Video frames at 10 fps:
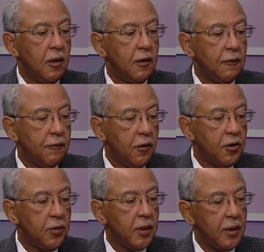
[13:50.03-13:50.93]
The
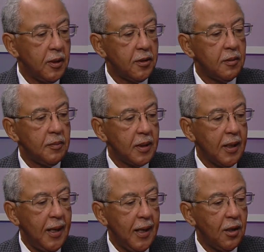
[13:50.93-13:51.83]
first one is the
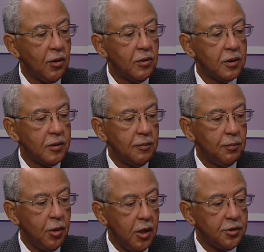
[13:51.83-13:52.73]
mechanical
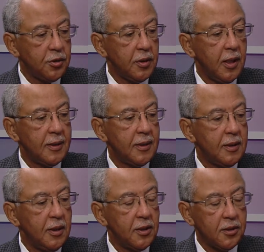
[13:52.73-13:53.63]
pressure that the
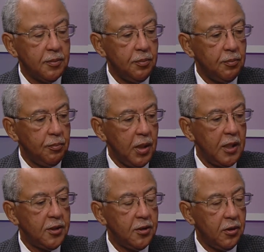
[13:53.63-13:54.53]
disc
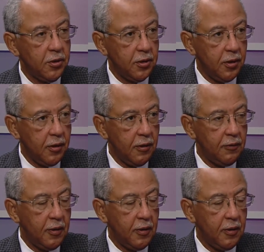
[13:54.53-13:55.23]
places on the nerve.